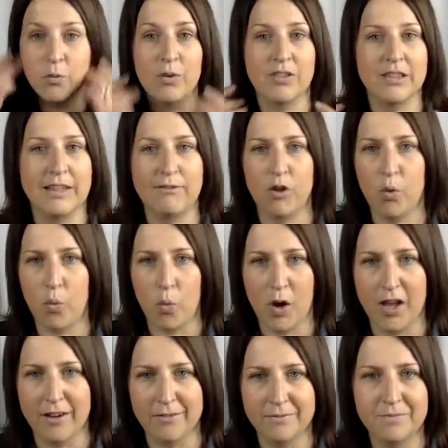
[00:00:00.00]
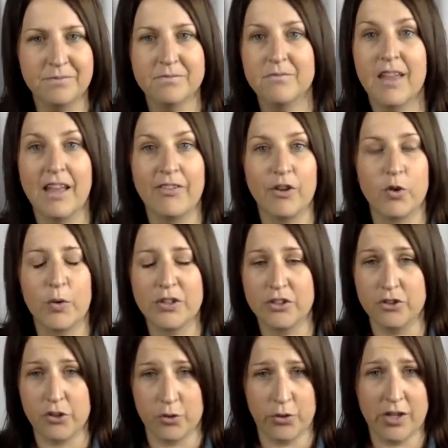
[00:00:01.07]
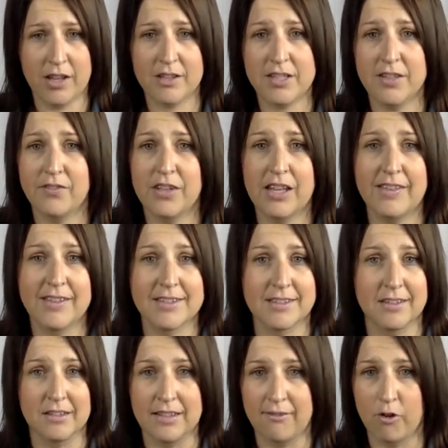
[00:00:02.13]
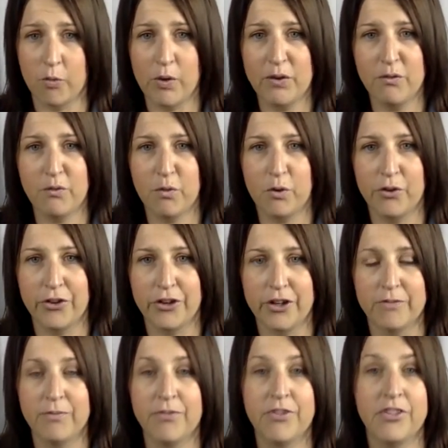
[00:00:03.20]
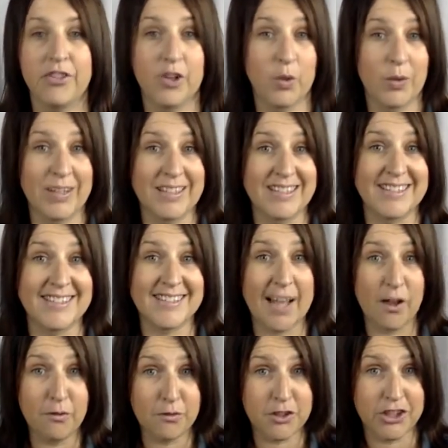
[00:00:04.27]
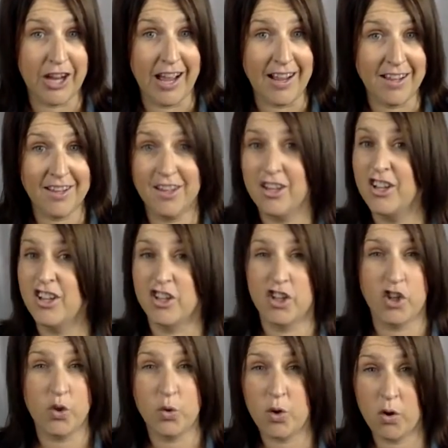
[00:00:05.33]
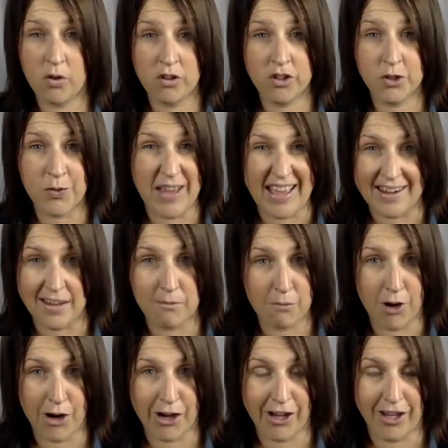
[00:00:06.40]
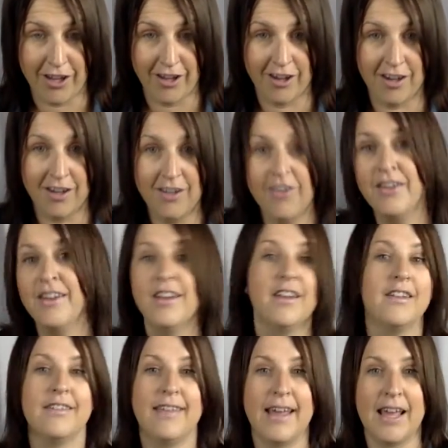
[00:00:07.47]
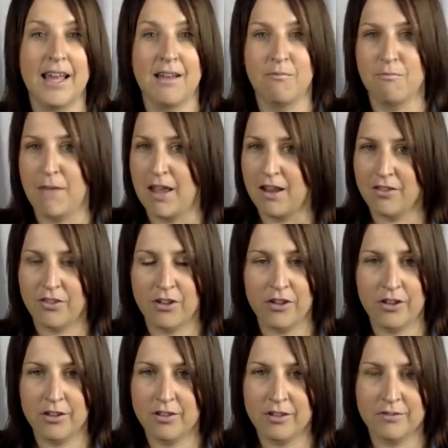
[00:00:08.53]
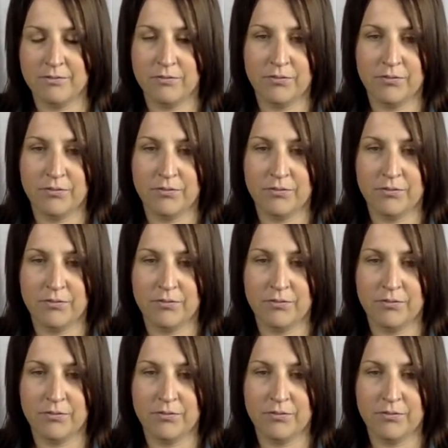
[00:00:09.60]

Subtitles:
with level 1, and they're going to do the activity that's in the level 1 folder. They're going to self-check. You don't do any marking here. They make the